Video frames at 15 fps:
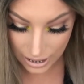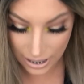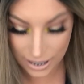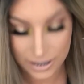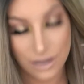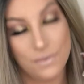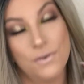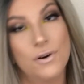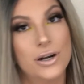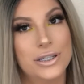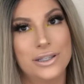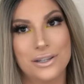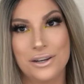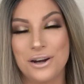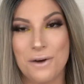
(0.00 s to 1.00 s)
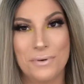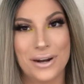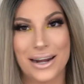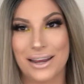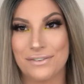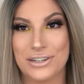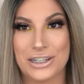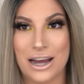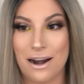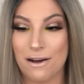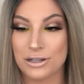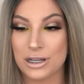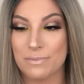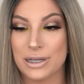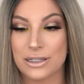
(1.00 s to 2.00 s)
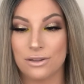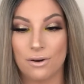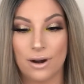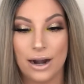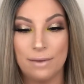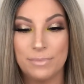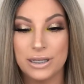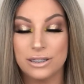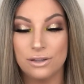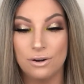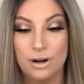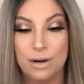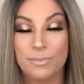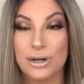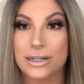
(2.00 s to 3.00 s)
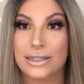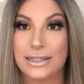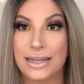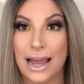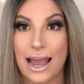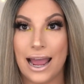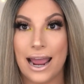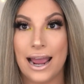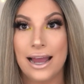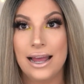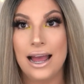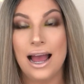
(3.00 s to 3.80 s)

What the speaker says: is, of course, you know, we're going to give a shout out to Miss Laura Mercier.